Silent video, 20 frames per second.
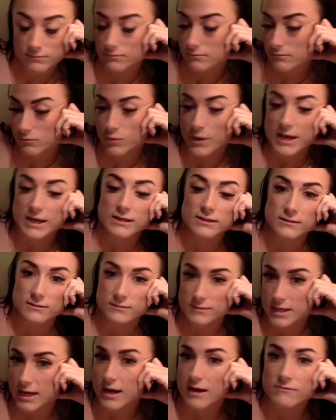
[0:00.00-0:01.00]
weight
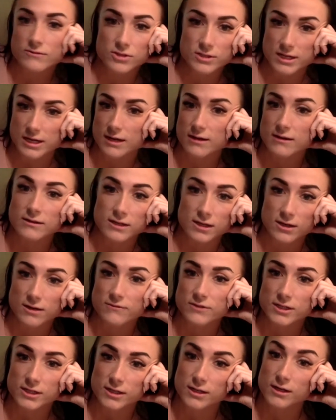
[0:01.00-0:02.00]
day after day, year
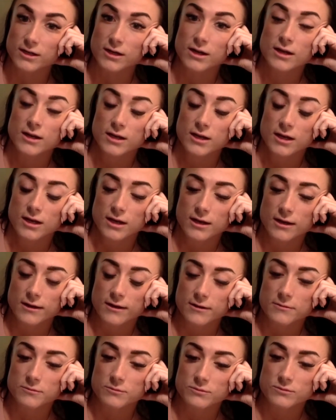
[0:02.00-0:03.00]
after year.
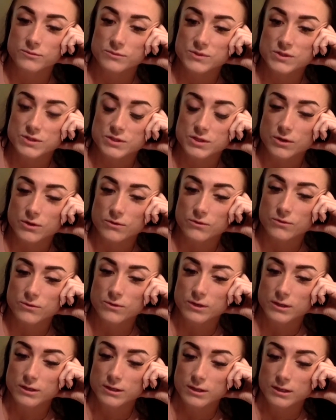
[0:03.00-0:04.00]
So
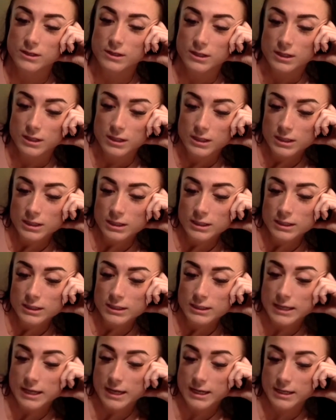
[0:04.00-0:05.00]

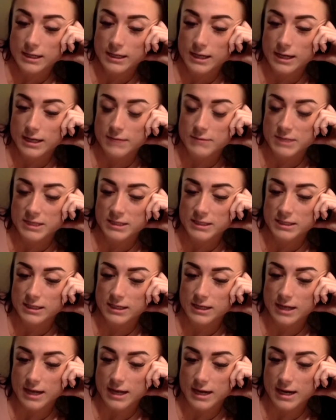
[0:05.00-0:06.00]
yeah, I mean,
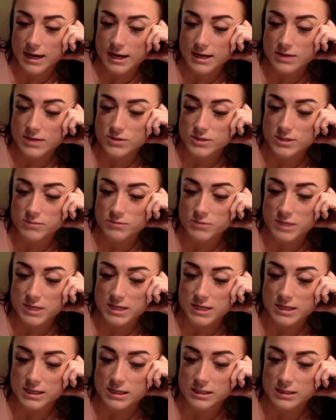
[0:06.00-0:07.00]
I used to
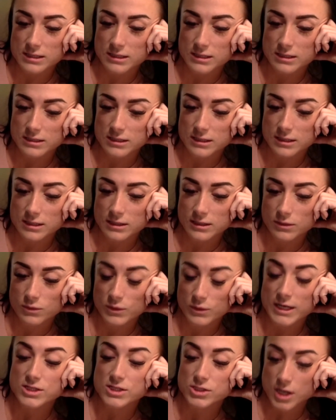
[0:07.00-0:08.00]
be, when
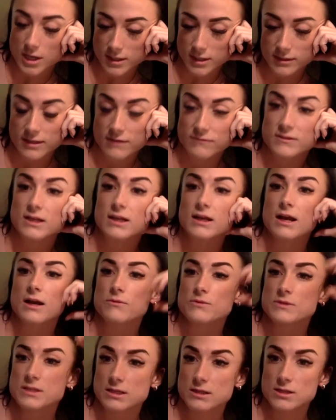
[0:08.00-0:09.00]
I started lifting, I
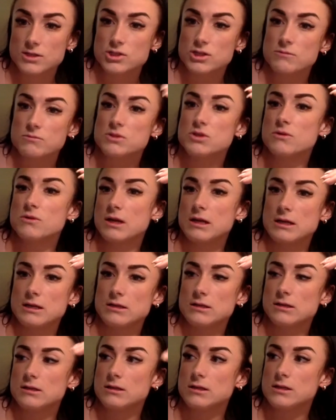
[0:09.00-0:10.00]
was in the gym
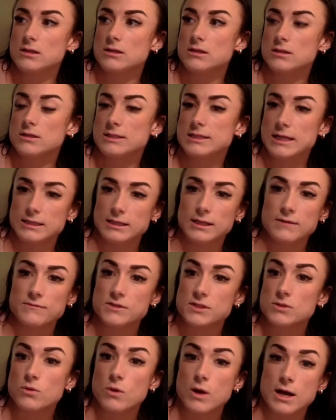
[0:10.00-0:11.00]
doing deadlifts,
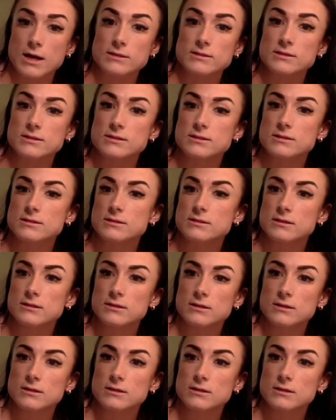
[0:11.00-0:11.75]
squats,